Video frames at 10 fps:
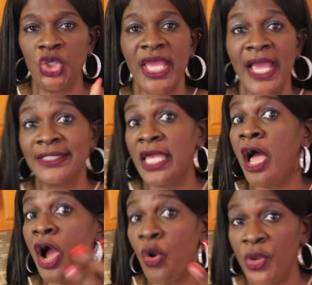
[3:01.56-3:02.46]
guys
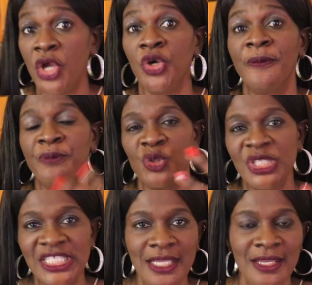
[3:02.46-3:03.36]
how we are going to
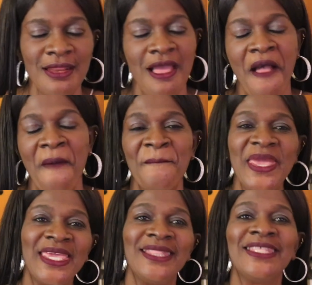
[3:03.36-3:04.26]
proceed
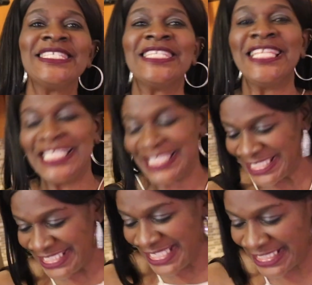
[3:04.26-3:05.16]
making this
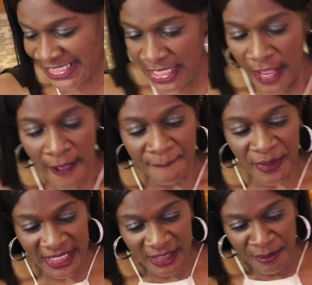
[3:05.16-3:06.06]
delicious dish.
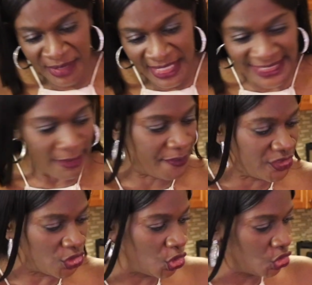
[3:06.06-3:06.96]
But in the meantime, I'm
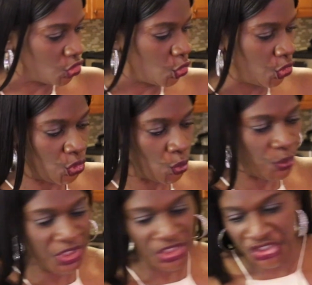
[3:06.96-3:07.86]
just going to show you
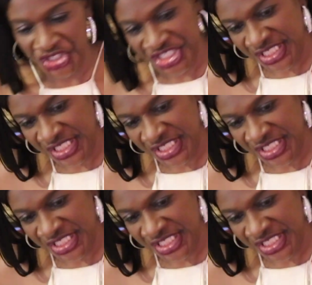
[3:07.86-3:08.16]
we just